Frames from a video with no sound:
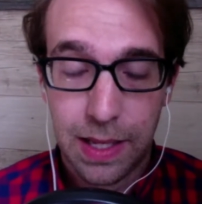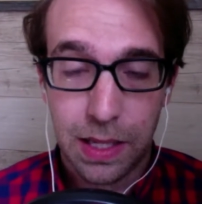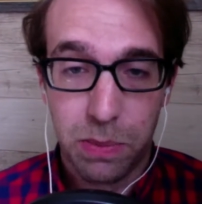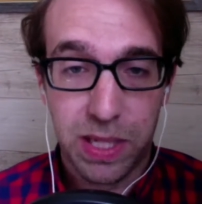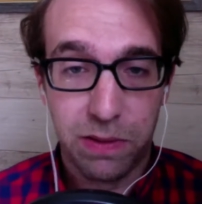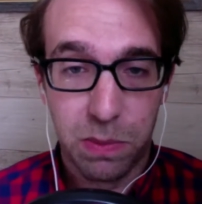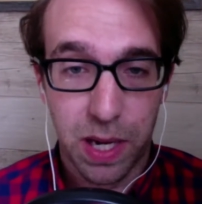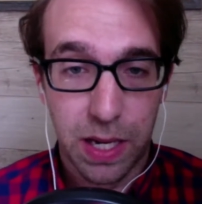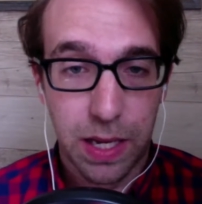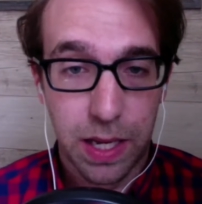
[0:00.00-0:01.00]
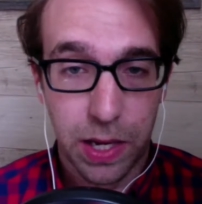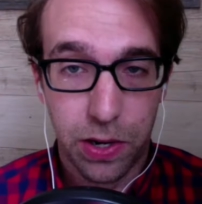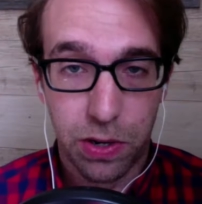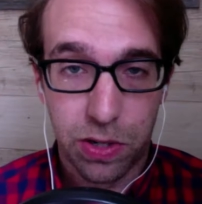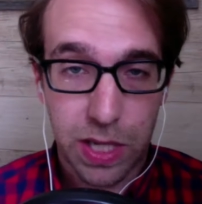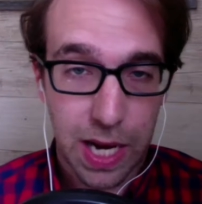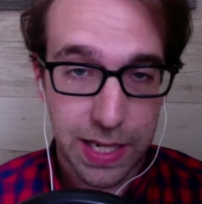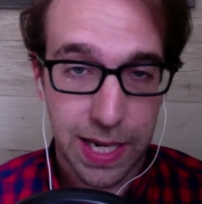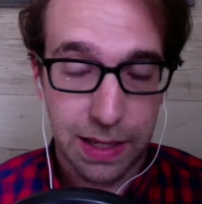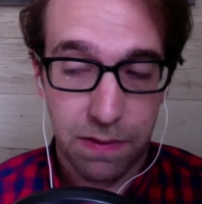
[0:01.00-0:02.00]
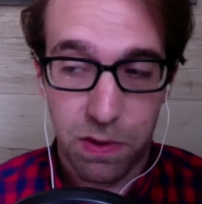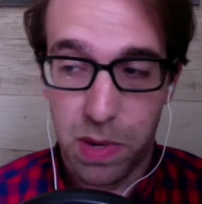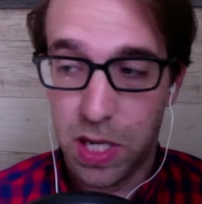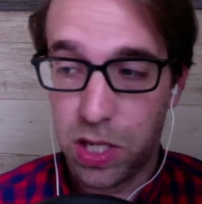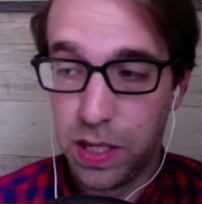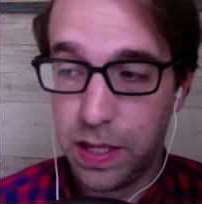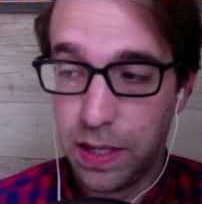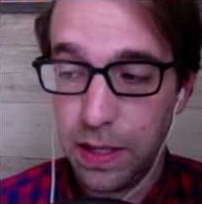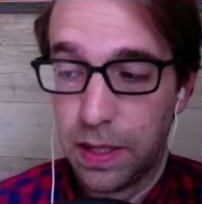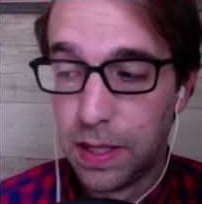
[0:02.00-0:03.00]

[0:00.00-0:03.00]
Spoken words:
let me give you my editor's contact information. And